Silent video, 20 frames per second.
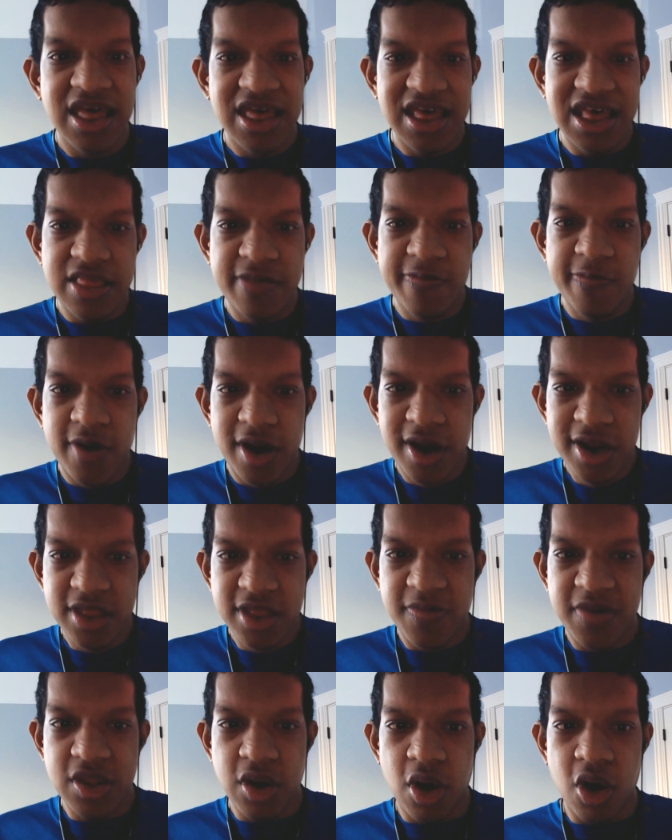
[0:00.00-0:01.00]
He's
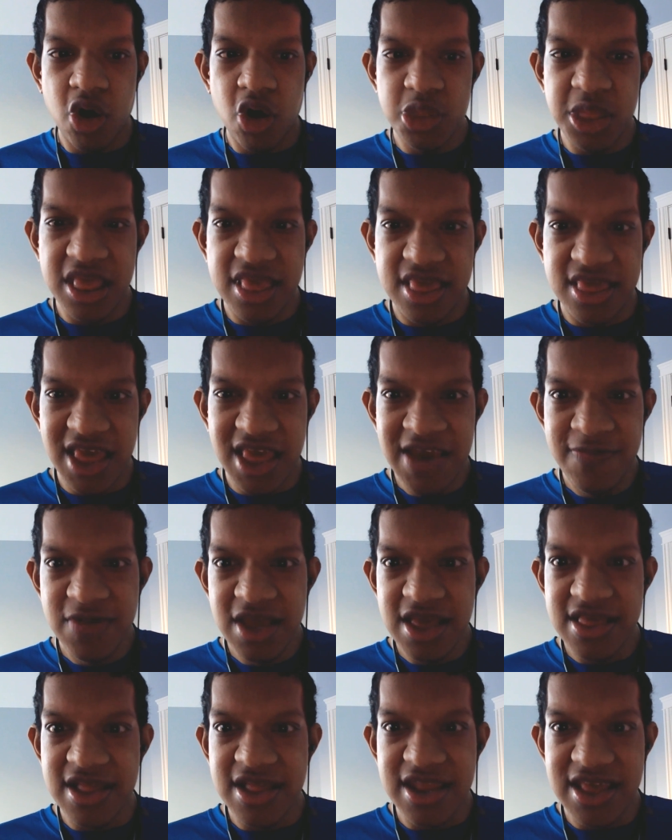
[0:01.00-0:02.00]
worked with all these
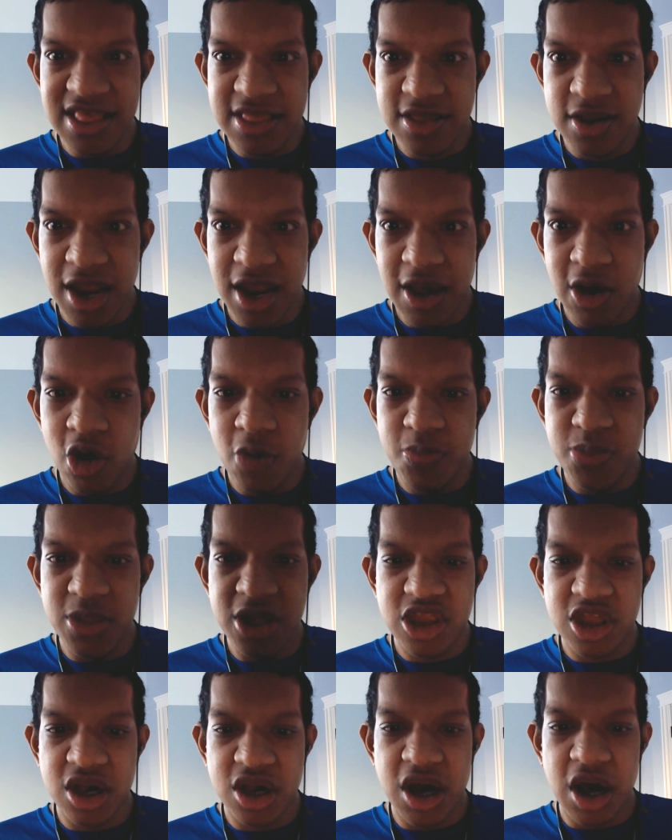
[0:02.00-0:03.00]
safeties, and he's going to help the
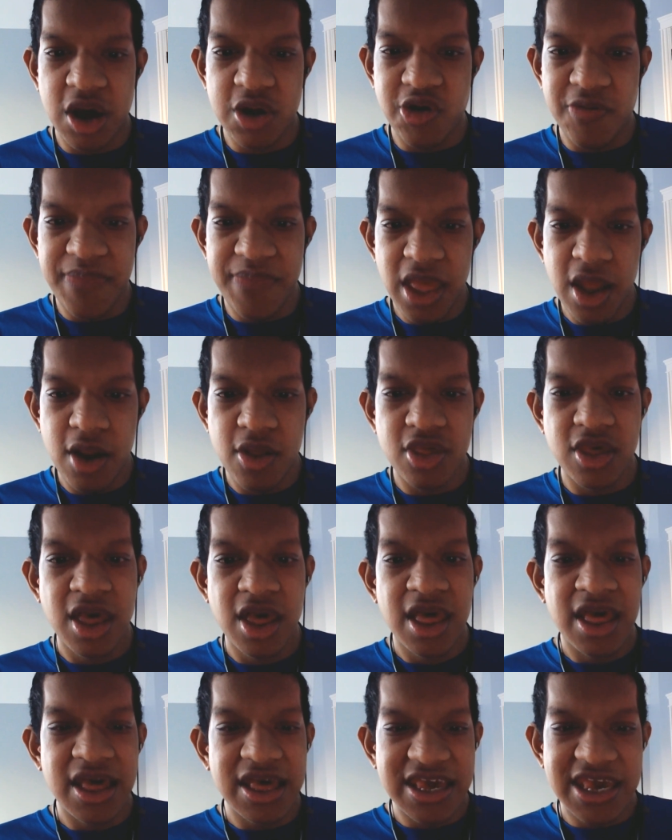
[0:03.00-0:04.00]
Chicago Bears
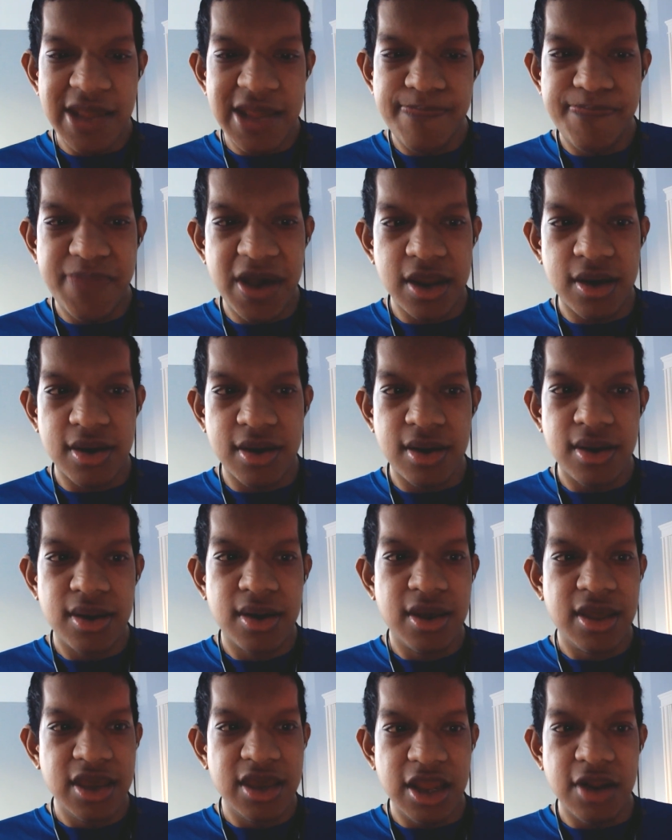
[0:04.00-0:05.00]
get better,
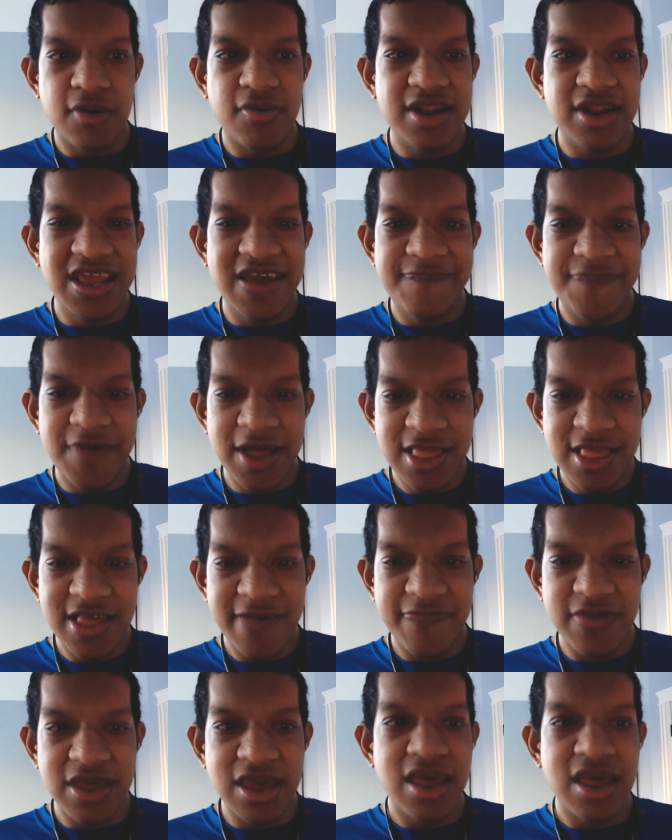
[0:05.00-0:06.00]
you know,
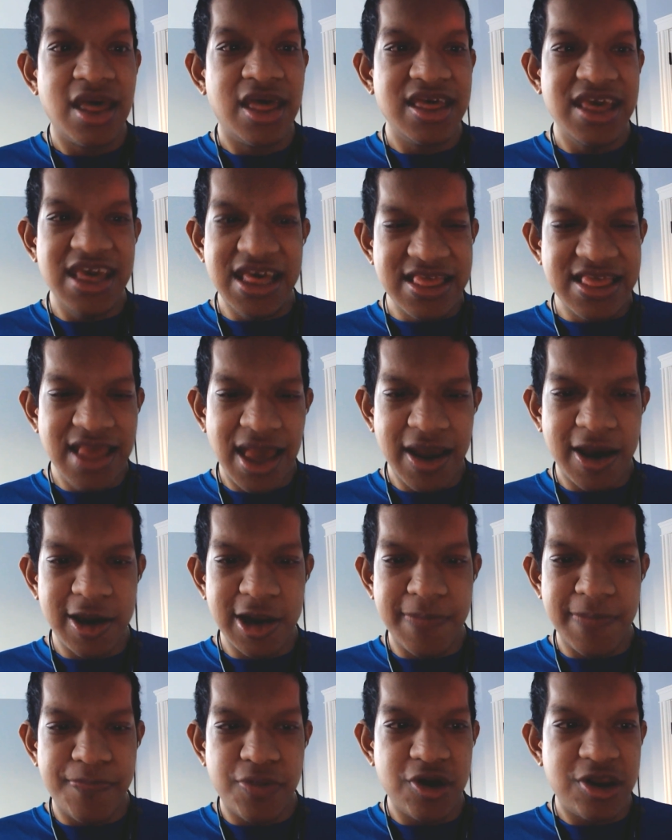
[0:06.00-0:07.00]
defensively. He's not going
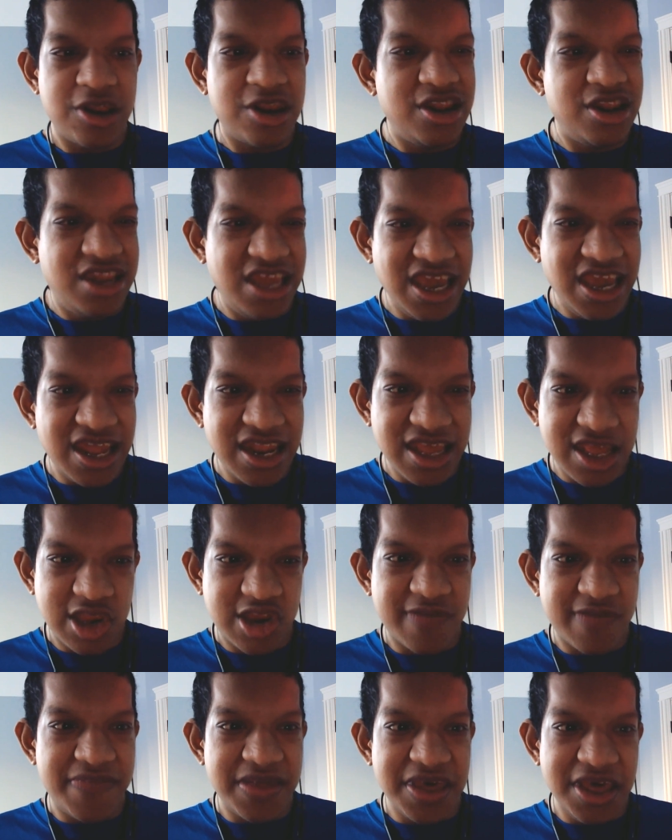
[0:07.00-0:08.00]
to put in Danny
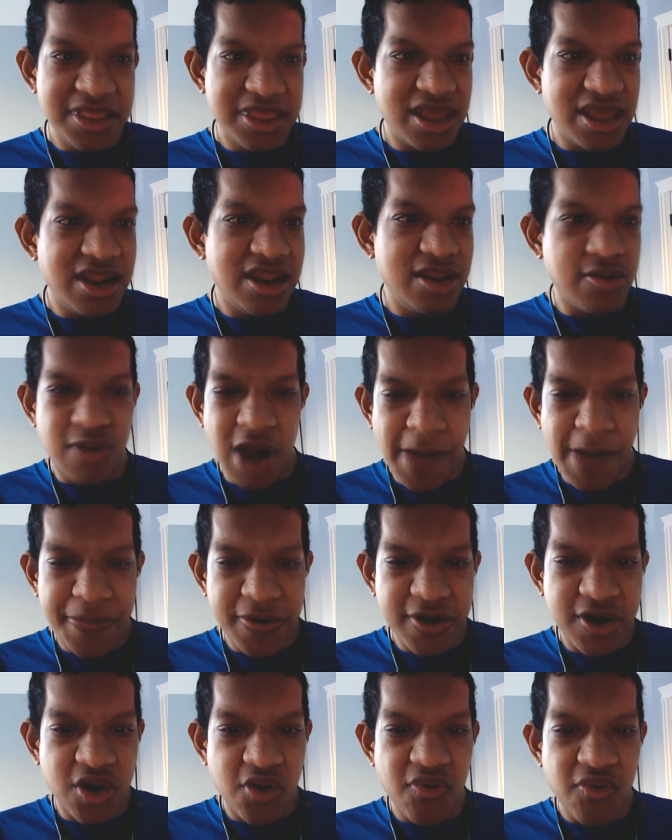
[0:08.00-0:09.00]
Trevathan,
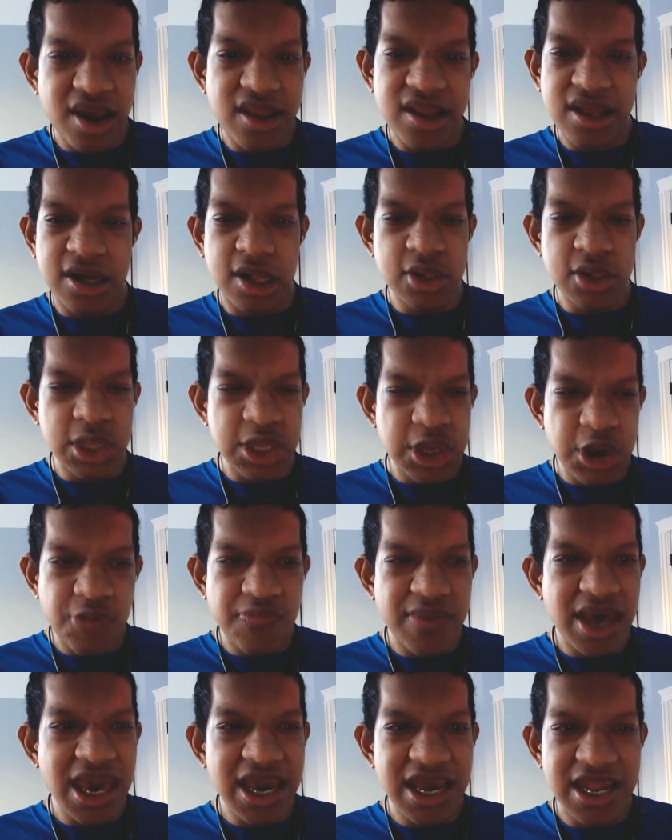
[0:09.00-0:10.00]
Robert Quinn, Khalil
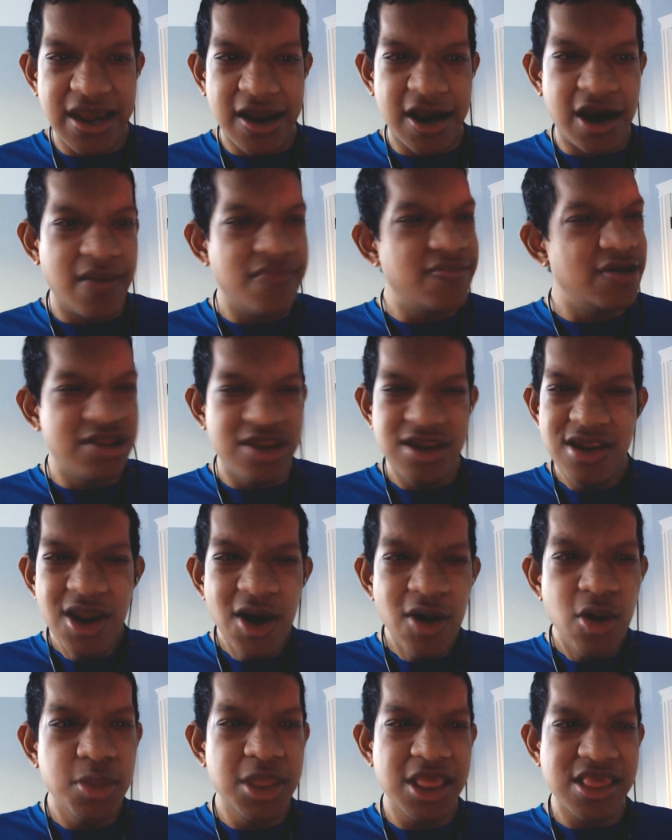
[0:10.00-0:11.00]
Mack in a coverage.
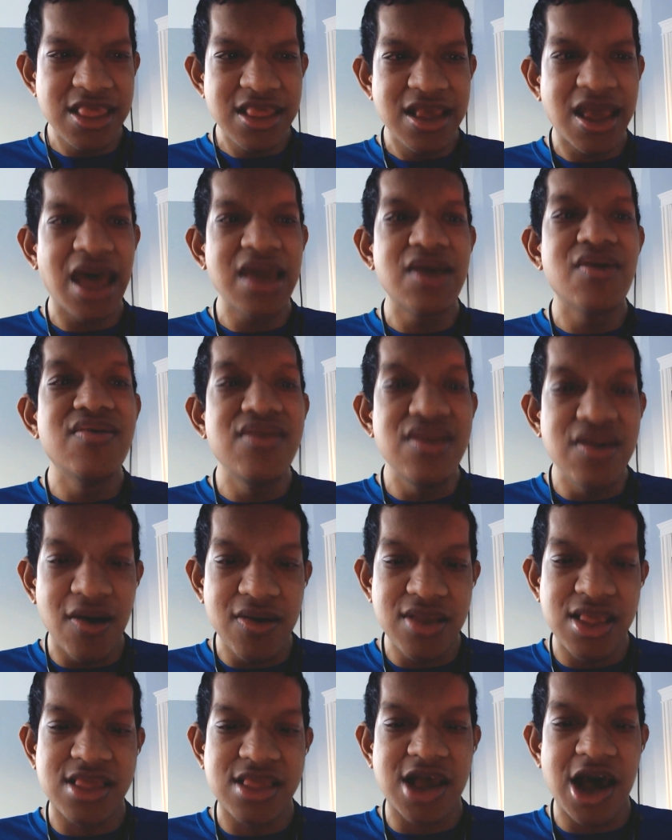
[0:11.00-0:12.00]
No, this is a guy who
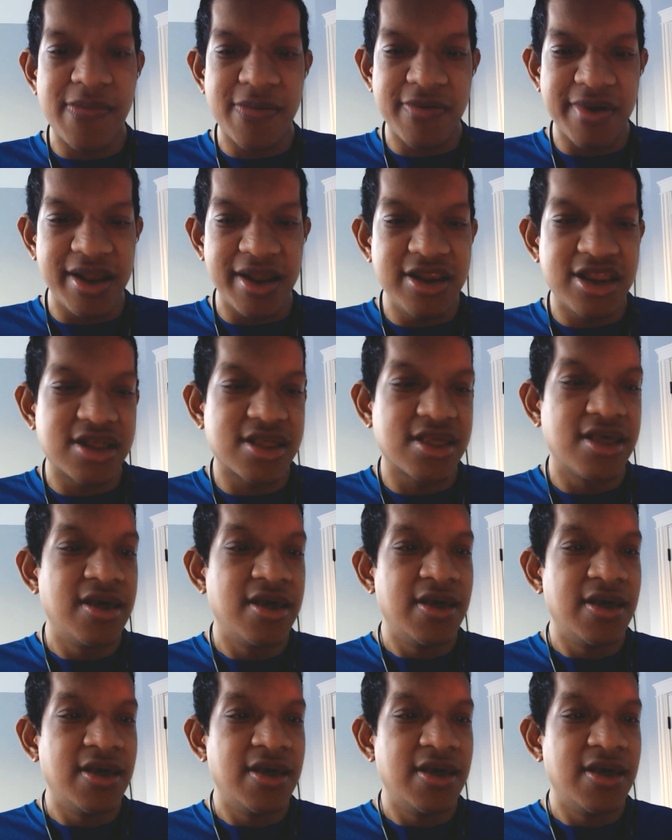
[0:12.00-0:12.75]
knows his coverage.